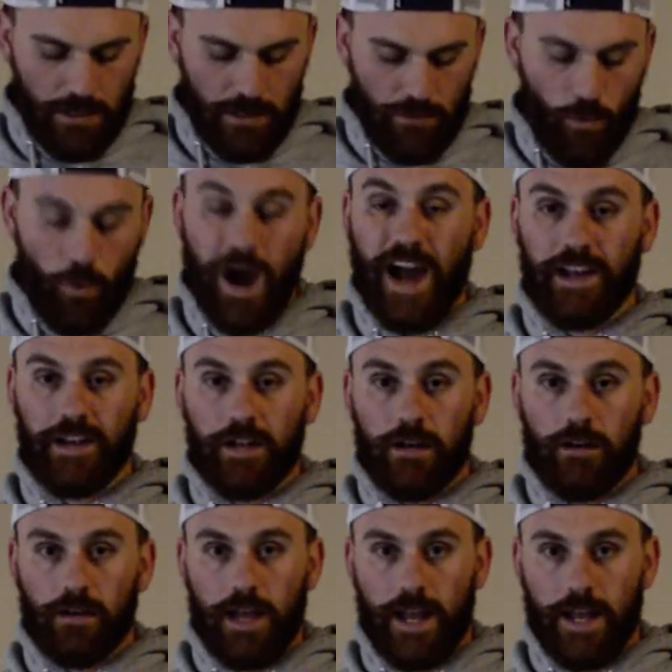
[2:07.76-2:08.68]
wide,
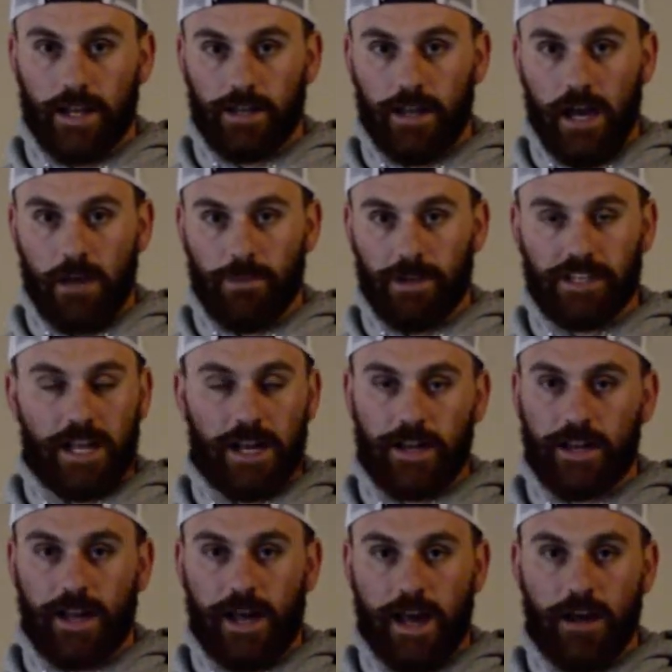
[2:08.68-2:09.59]
and I'm a
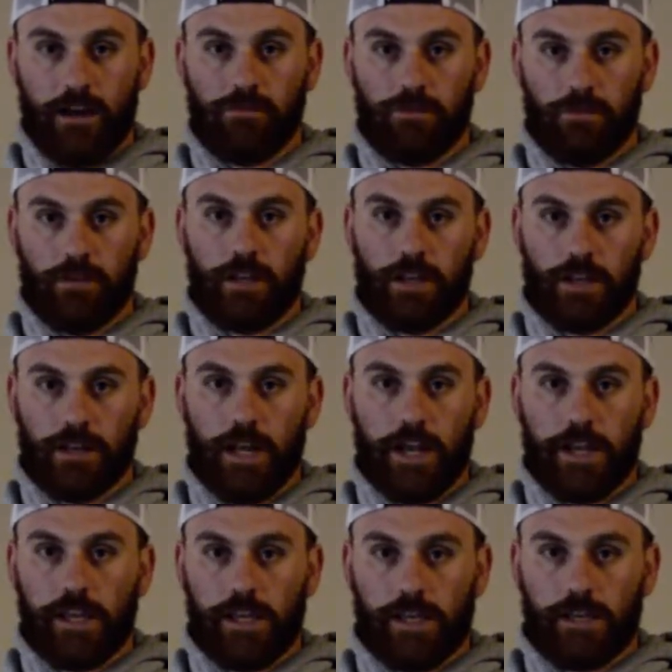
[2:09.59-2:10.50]
10.5 in a
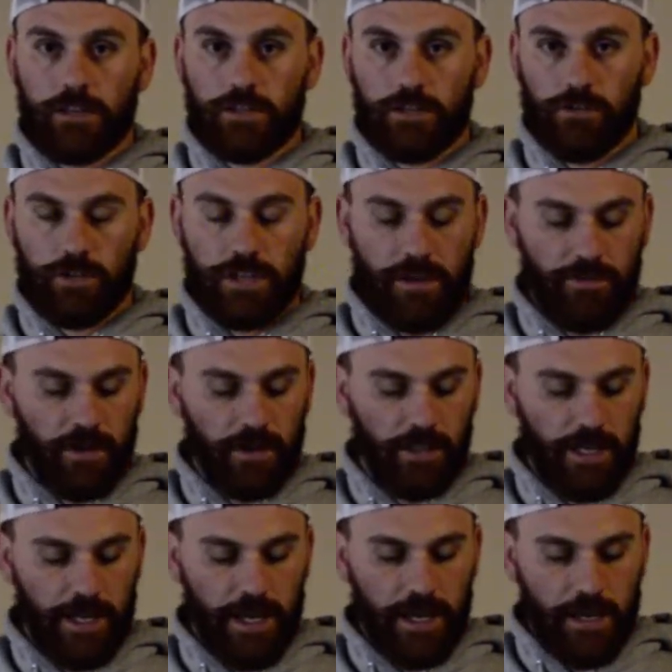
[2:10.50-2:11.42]
Nike. So
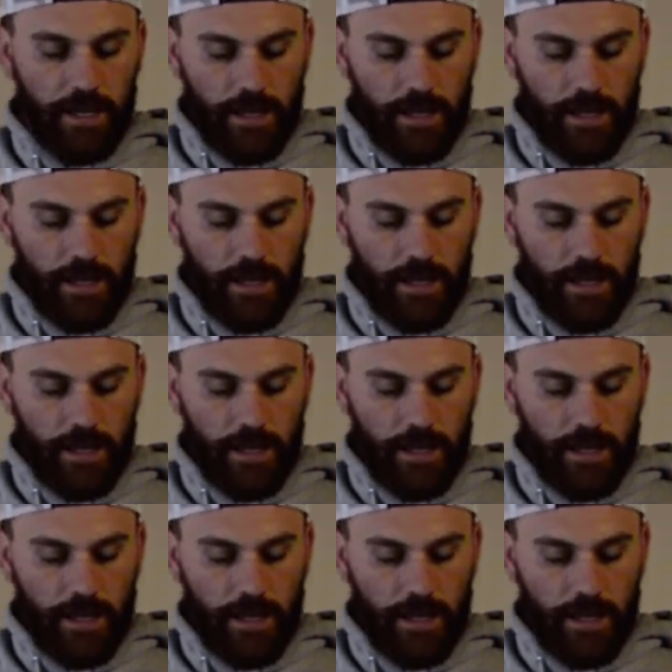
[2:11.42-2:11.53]
definitely